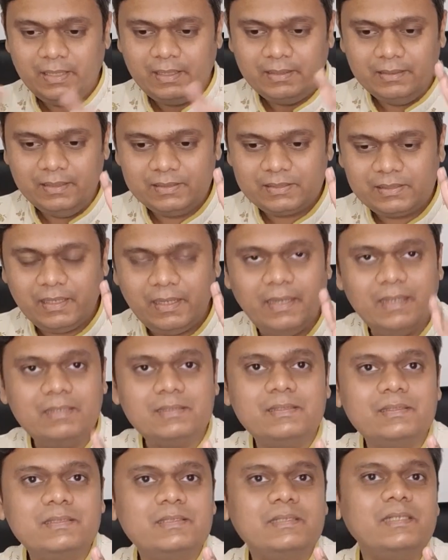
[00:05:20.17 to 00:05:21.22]
This
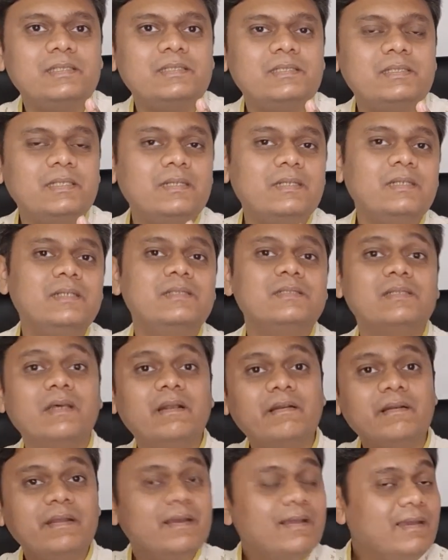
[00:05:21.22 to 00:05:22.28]
AC cheat sheet is a
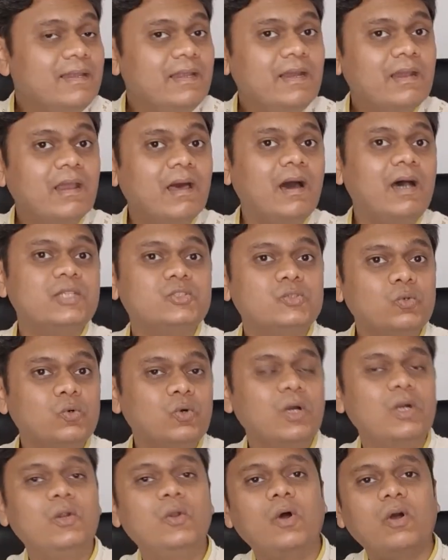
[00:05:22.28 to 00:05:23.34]
really large
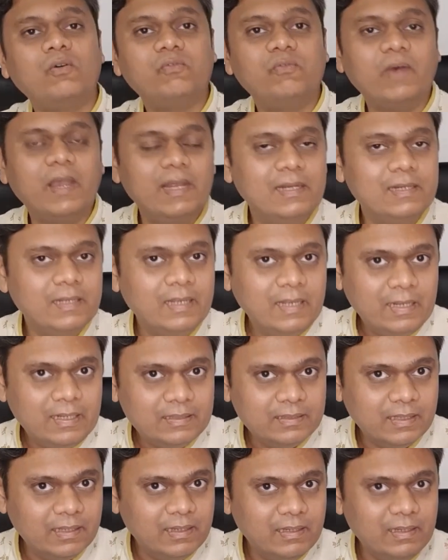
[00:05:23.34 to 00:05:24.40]
Google Doc file.
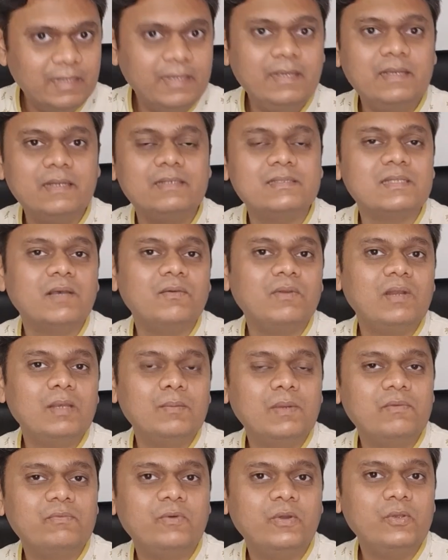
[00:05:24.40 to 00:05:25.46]
The link is
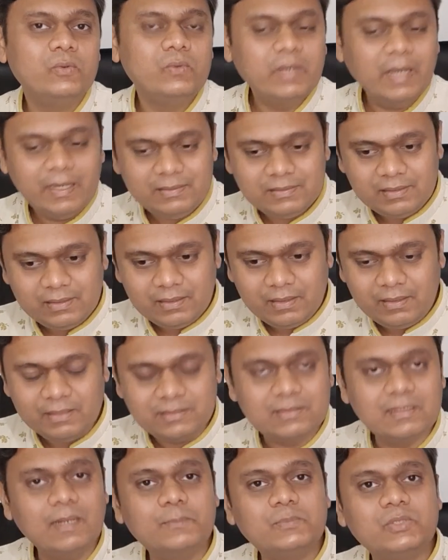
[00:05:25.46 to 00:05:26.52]
available for you guys in the
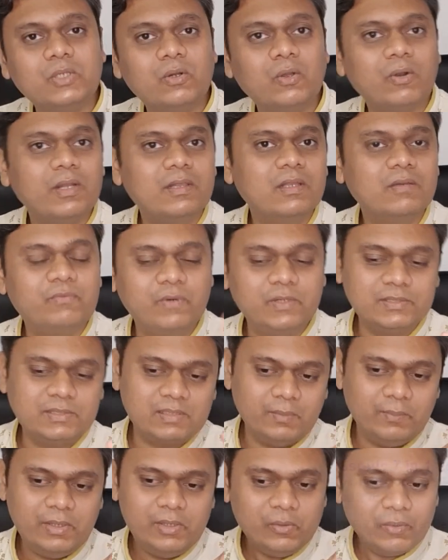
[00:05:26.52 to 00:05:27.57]
description or in the first comment. You